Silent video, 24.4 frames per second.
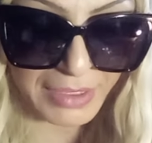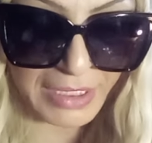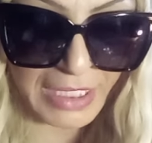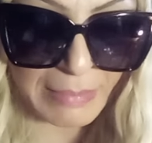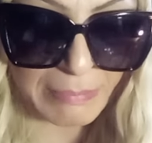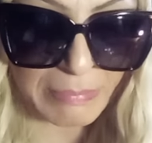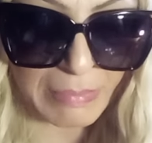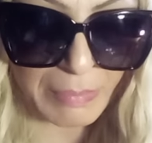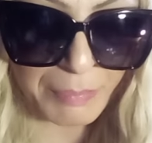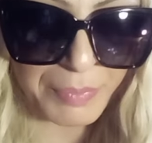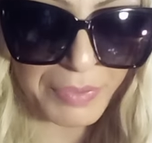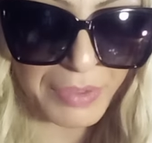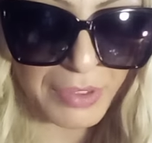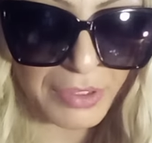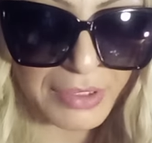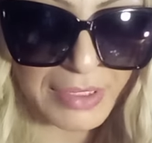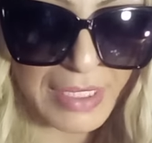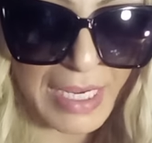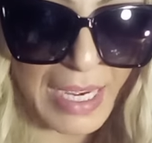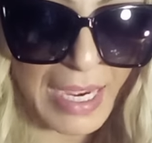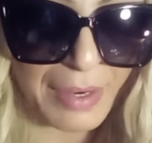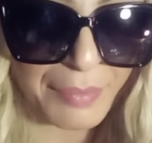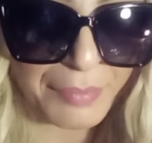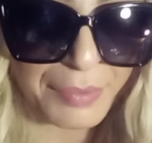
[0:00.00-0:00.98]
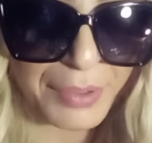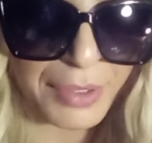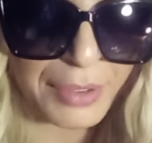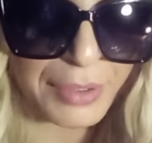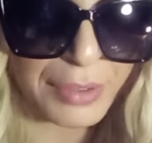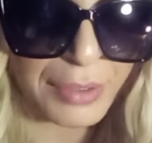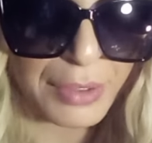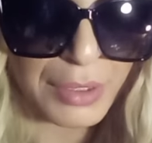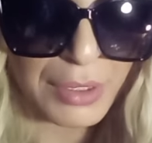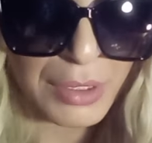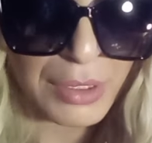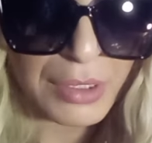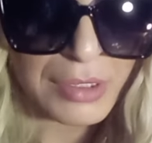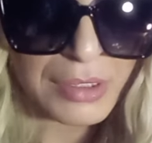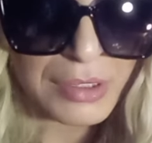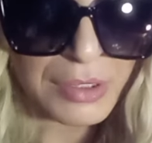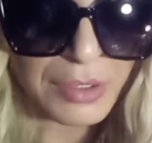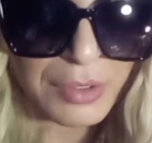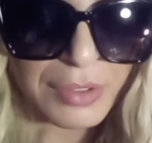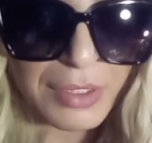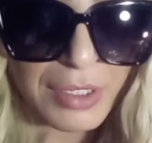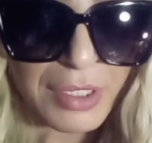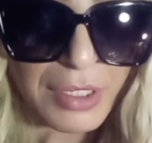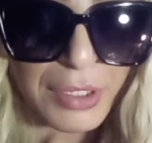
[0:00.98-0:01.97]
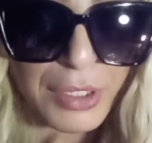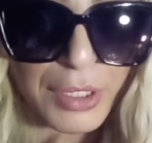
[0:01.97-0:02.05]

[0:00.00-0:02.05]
keep up with their tower. So they're